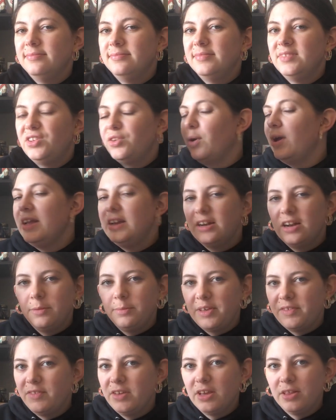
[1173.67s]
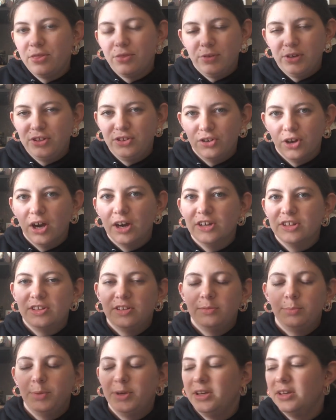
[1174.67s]
So I ended up giving it 3
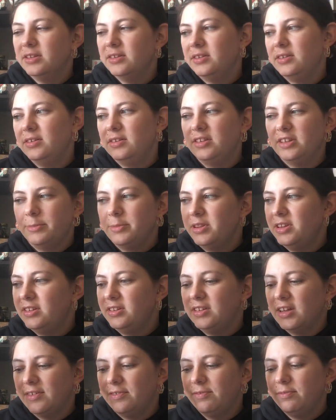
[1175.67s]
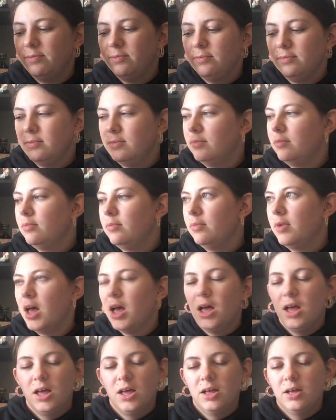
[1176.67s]
stars because some of the stuff
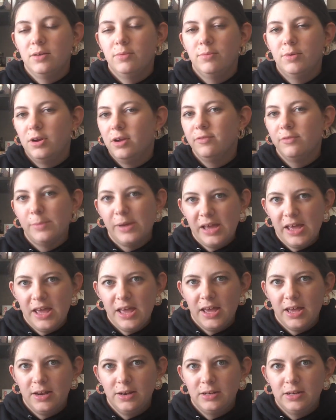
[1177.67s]
went over my head.